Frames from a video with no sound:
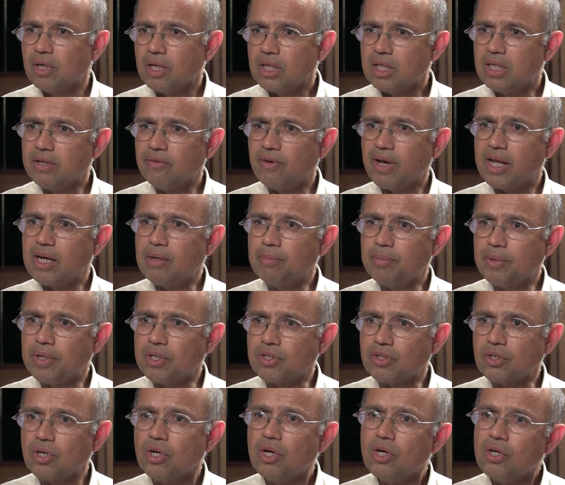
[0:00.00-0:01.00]

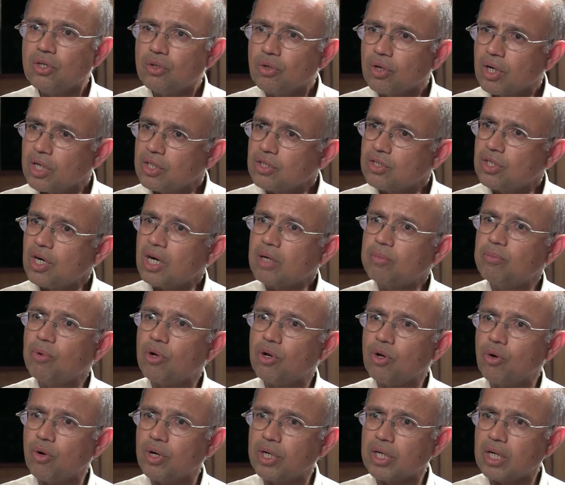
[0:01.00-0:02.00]
developers to construct more
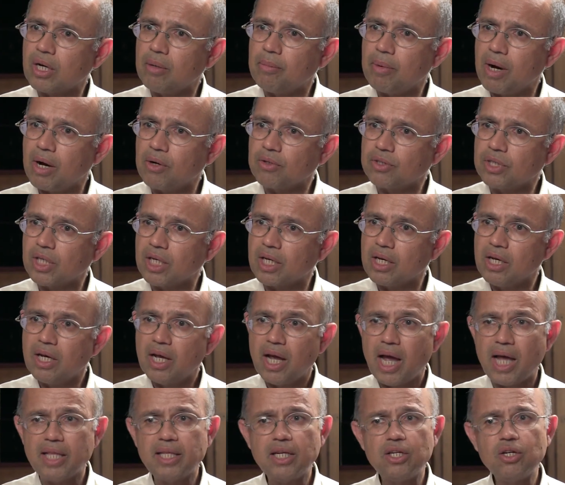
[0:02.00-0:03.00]
low income housing.
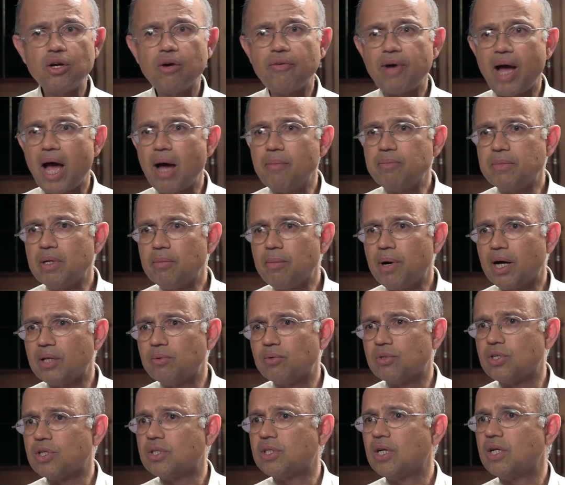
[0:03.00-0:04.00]
And then you have Ahmedabad,
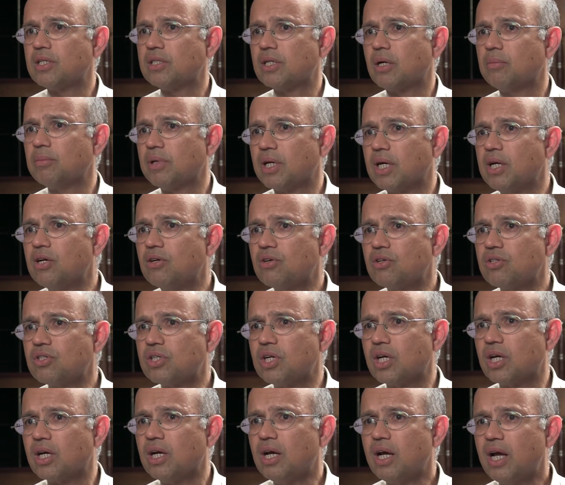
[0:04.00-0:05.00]
which has done something
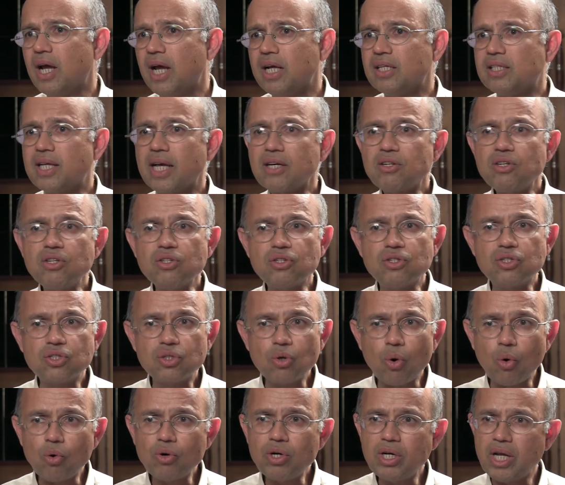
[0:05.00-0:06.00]
interesting. It's actually
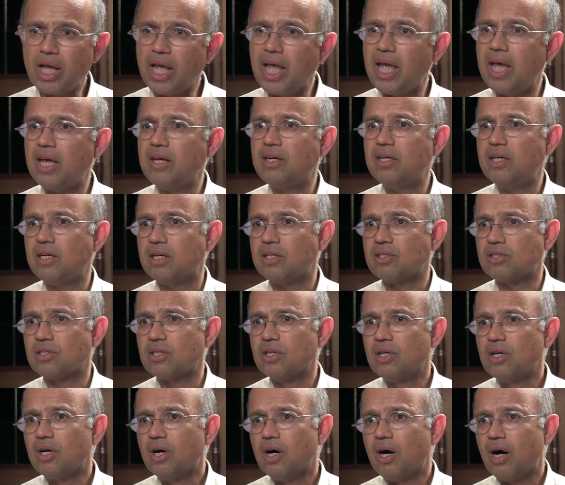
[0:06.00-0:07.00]
zoned areas
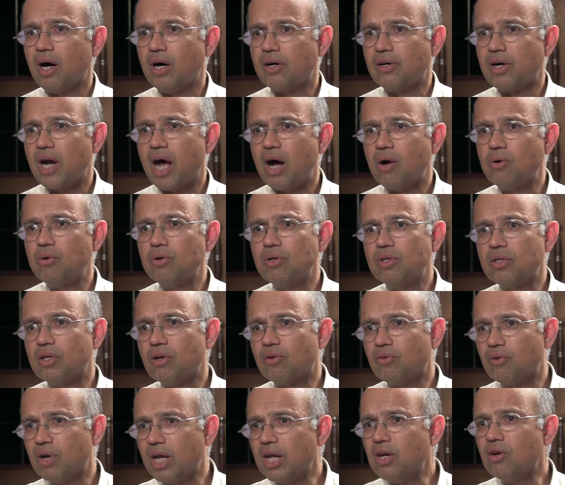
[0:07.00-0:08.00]
around the
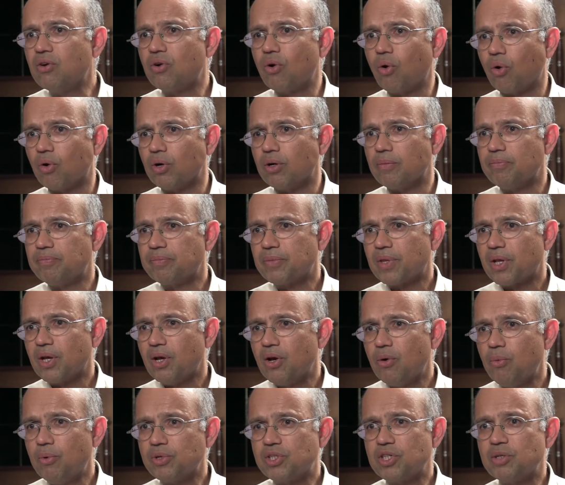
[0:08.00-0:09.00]
ring road,
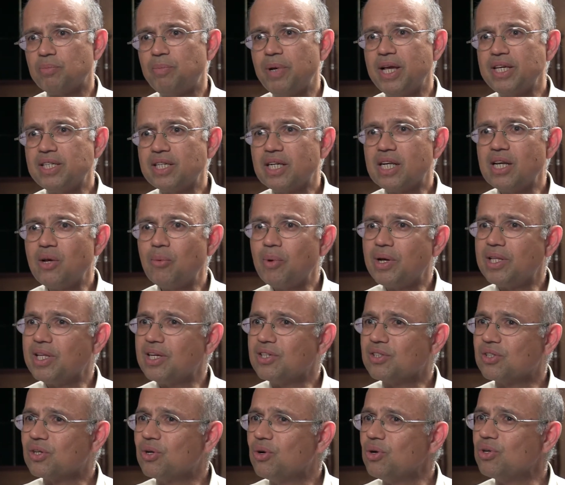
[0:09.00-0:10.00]
which is basically where
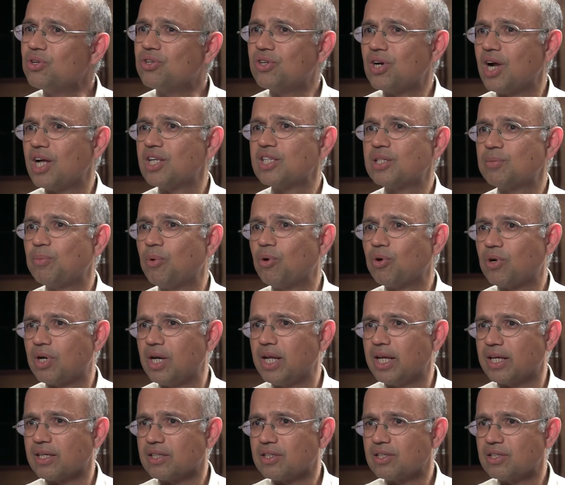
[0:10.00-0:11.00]
there's good transport
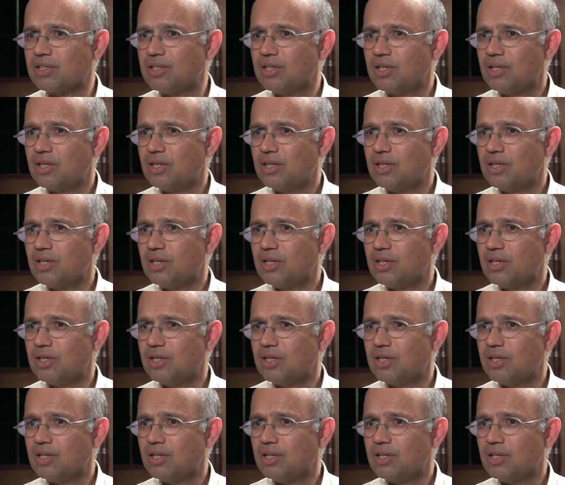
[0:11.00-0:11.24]
links